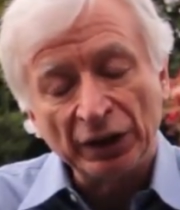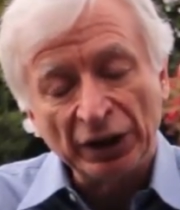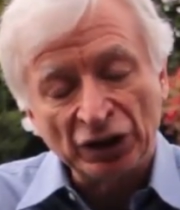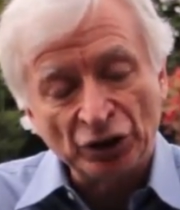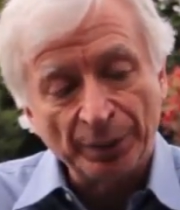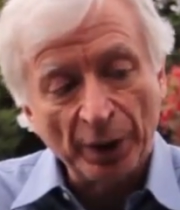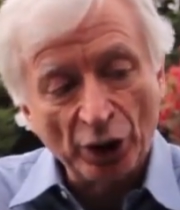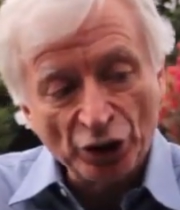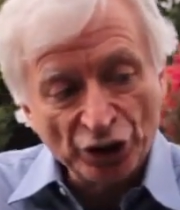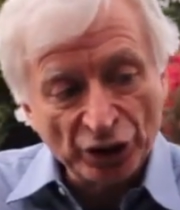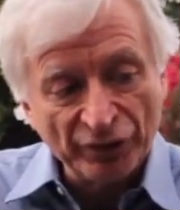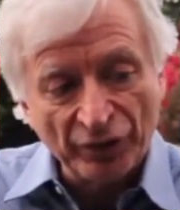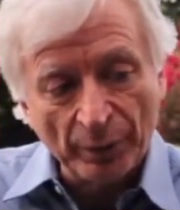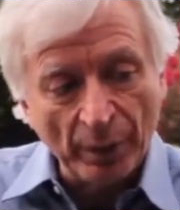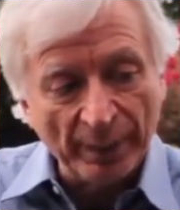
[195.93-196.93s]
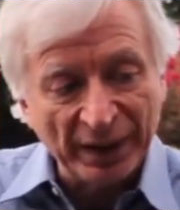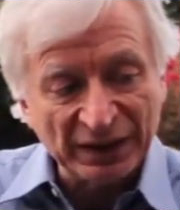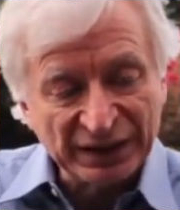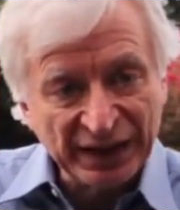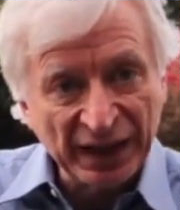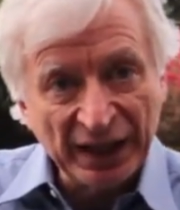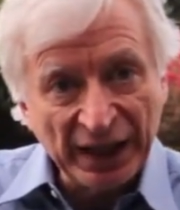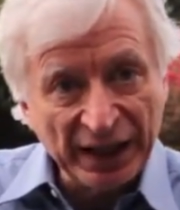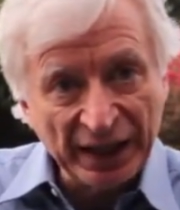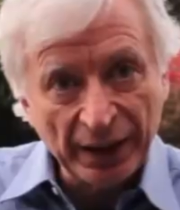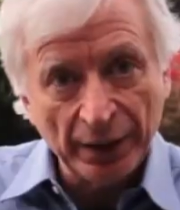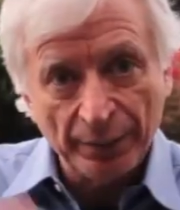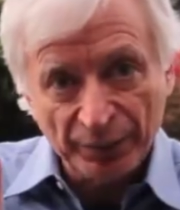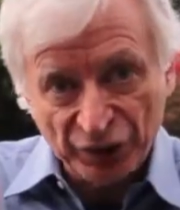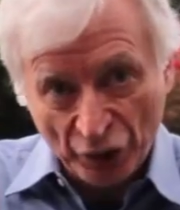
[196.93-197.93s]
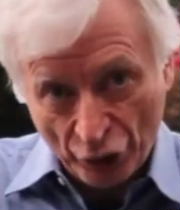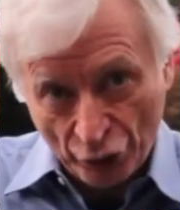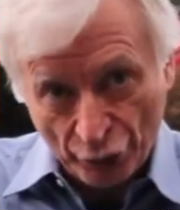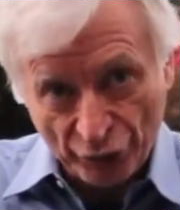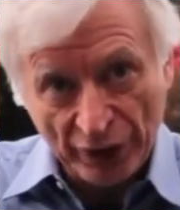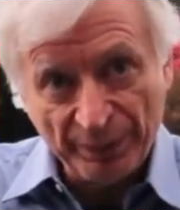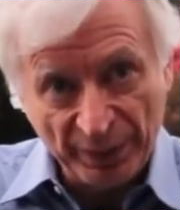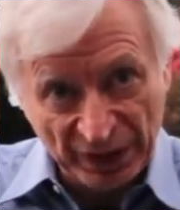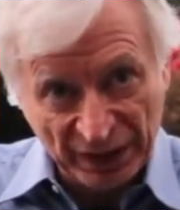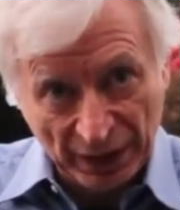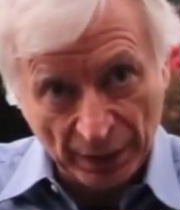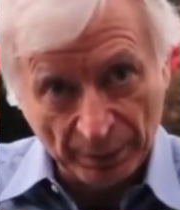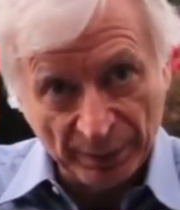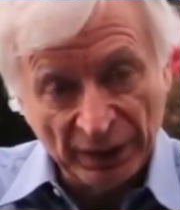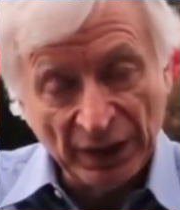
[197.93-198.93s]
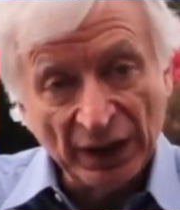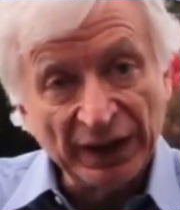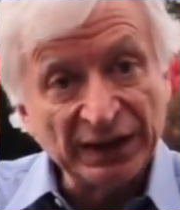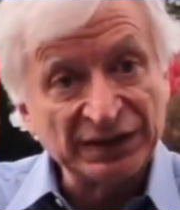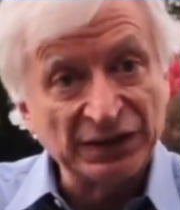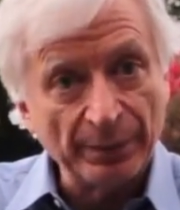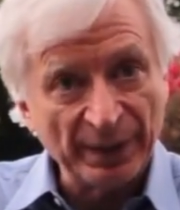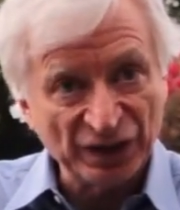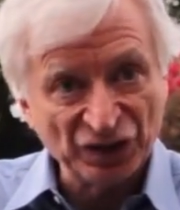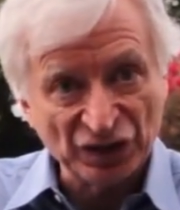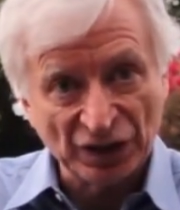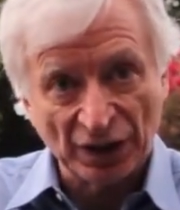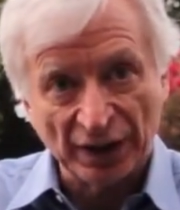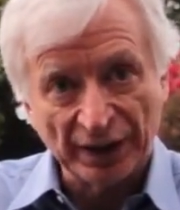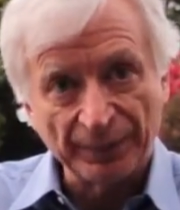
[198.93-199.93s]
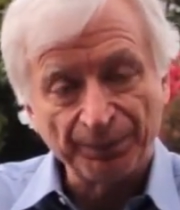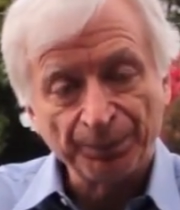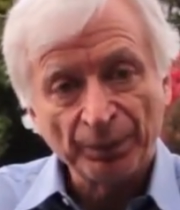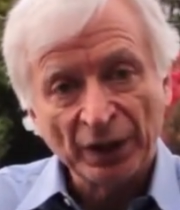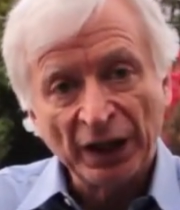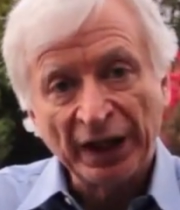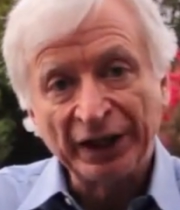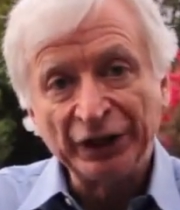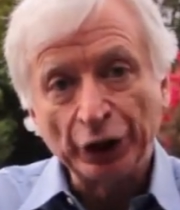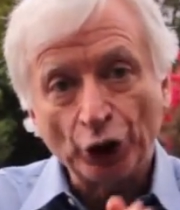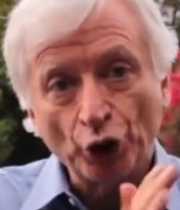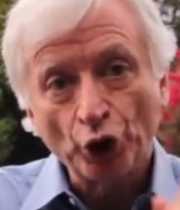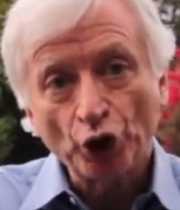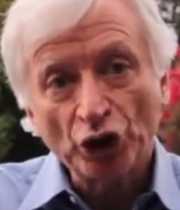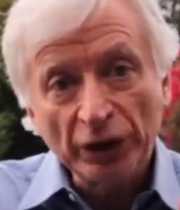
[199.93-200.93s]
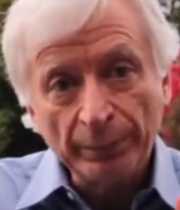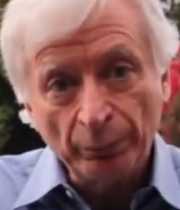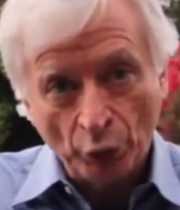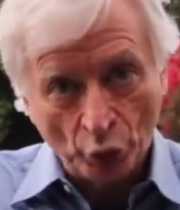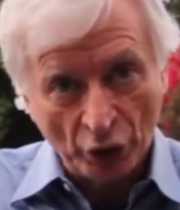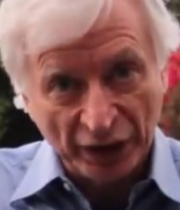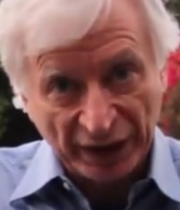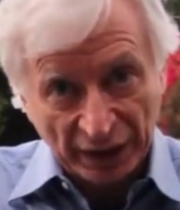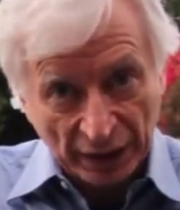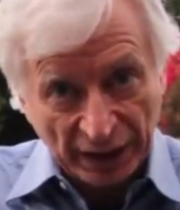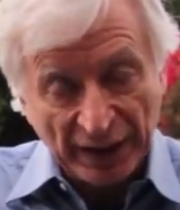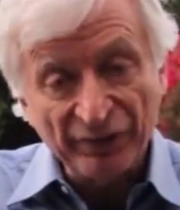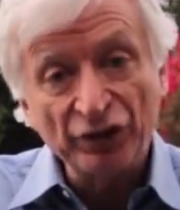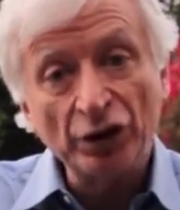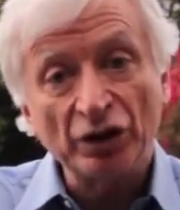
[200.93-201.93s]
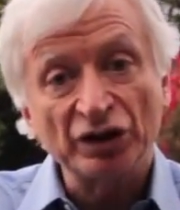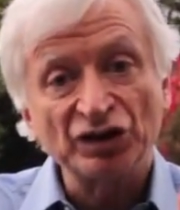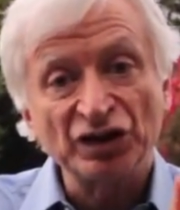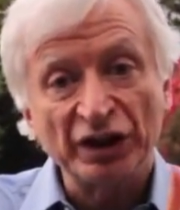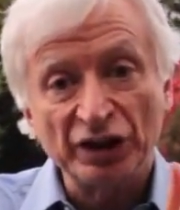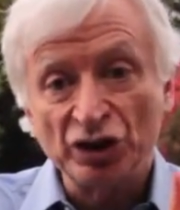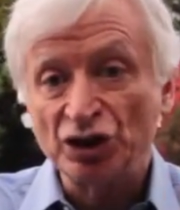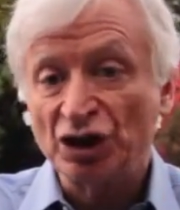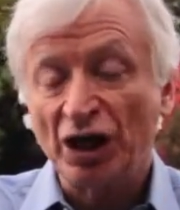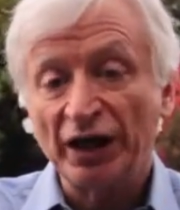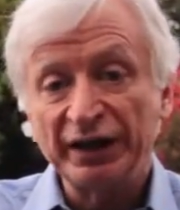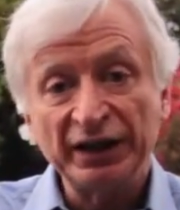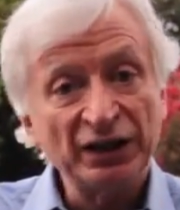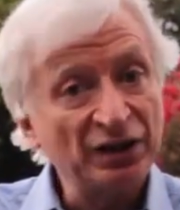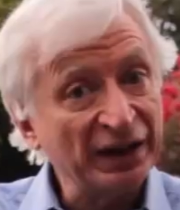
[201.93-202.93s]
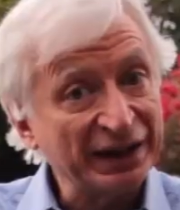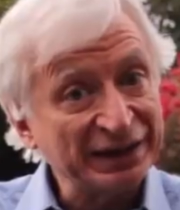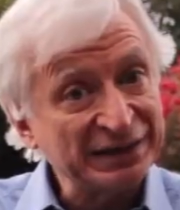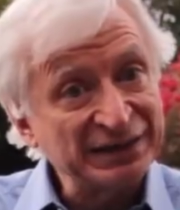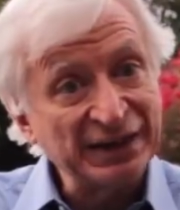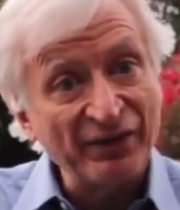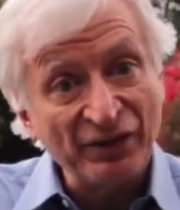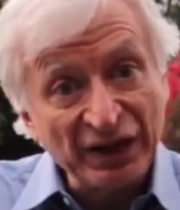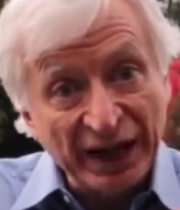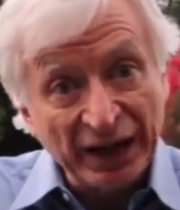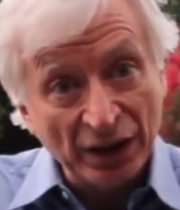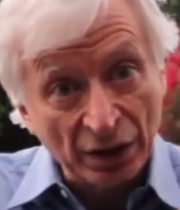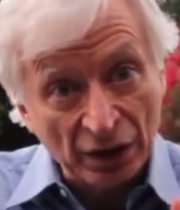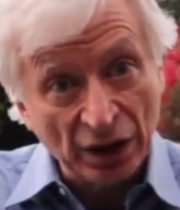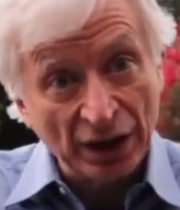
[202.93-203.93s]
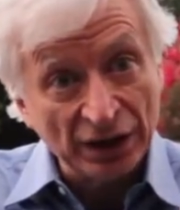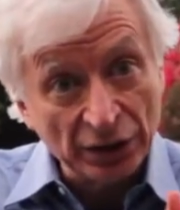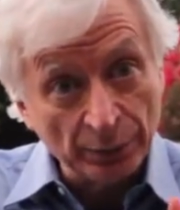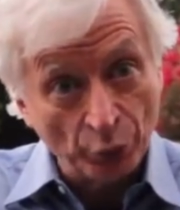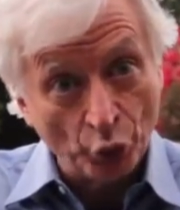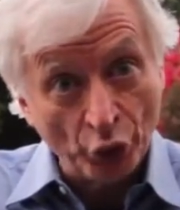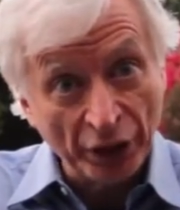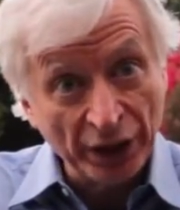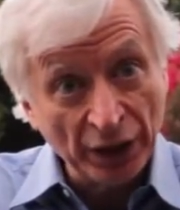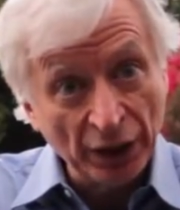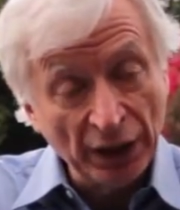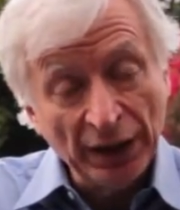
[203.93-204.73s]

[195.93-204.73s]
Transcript: exposure from about 10 a.m. to 3 p.m. is the best time. In the early morning, even though the sun is shining, like at 7, 8 o'clock in the morning,